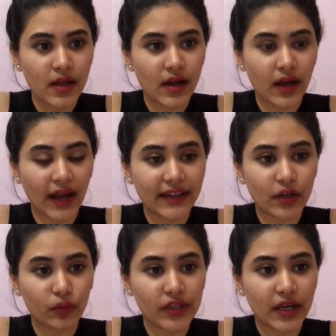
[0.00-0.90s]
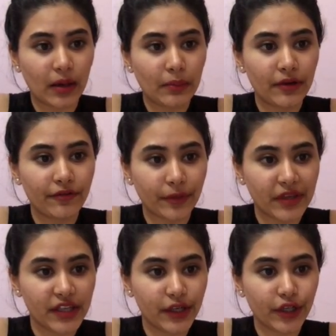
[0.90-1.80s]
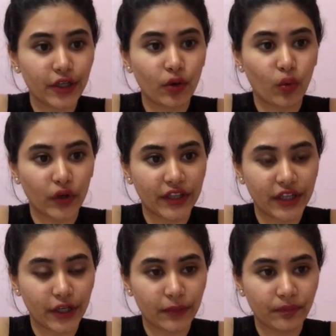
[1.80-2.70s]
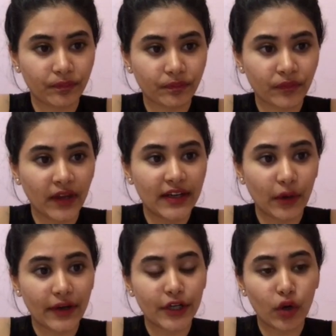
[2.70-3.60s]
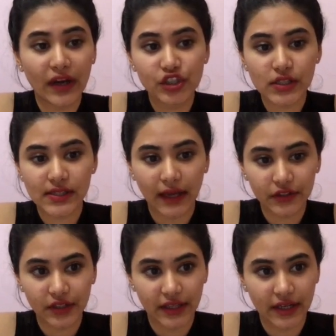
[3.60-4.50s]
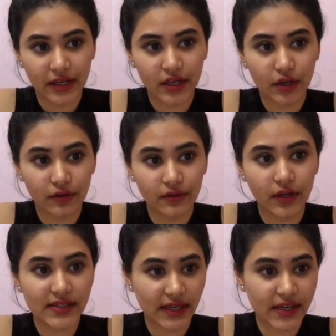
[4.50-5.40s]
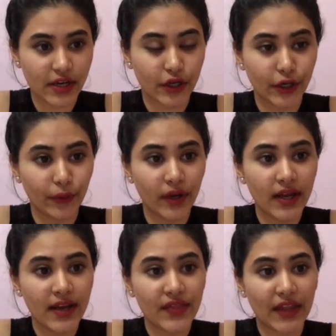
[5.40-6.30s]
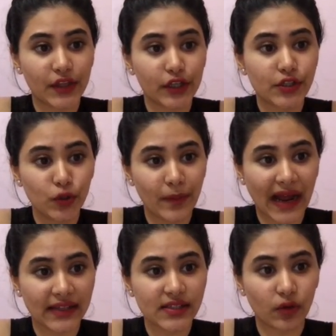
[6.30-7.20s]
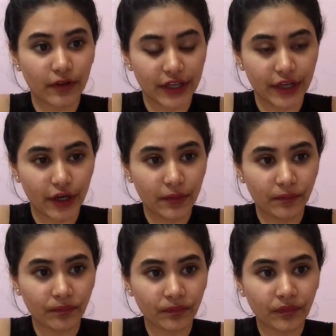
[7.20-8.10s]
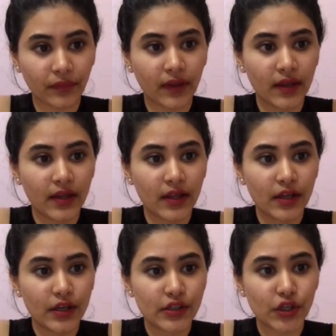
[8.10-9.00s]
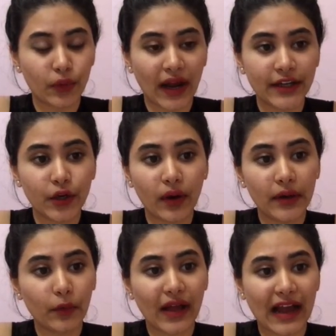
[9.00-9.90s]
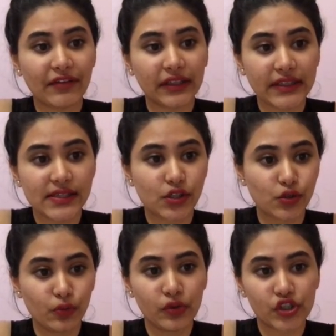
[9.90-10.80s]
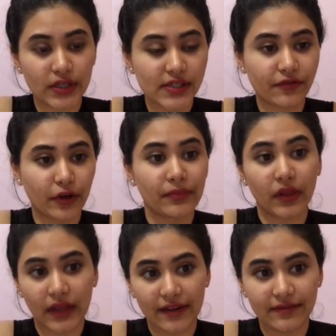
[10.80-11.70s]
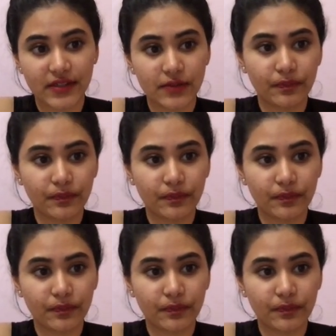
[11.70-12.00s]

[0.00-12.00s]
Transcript: I can only come from here or here. Now I know I just calculated a second ago that there are two paths over here, so I know I will have at least two just from the left.